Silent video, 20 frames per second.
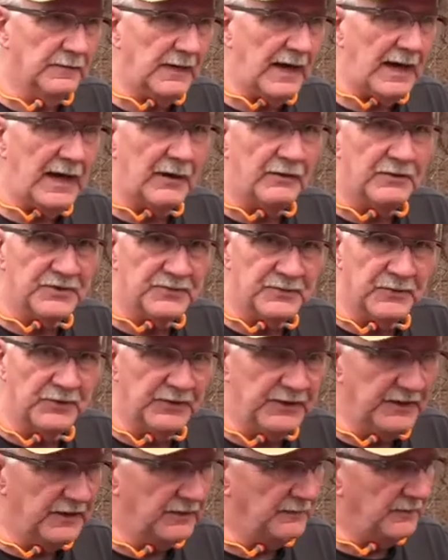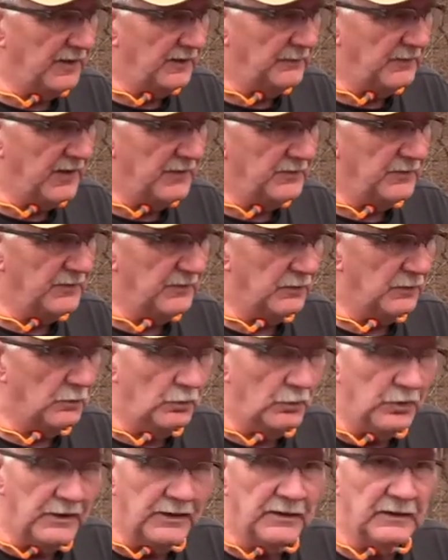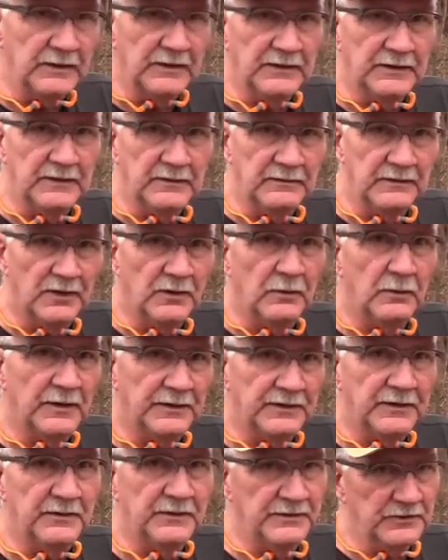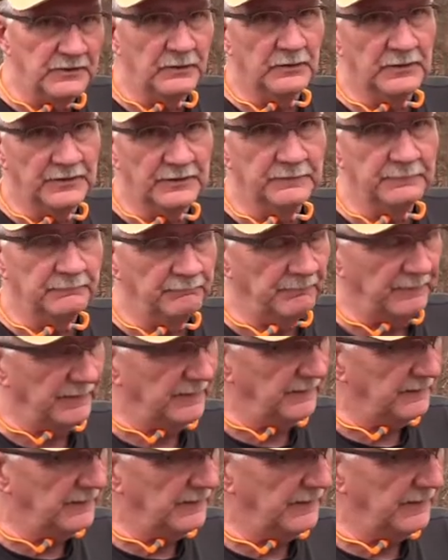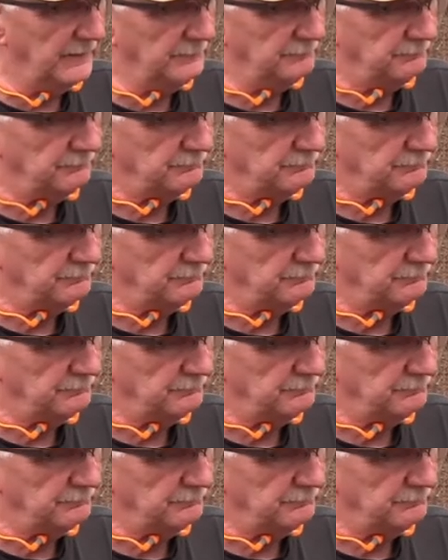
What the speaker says: hours put in by people who really know what they're doing. Okay.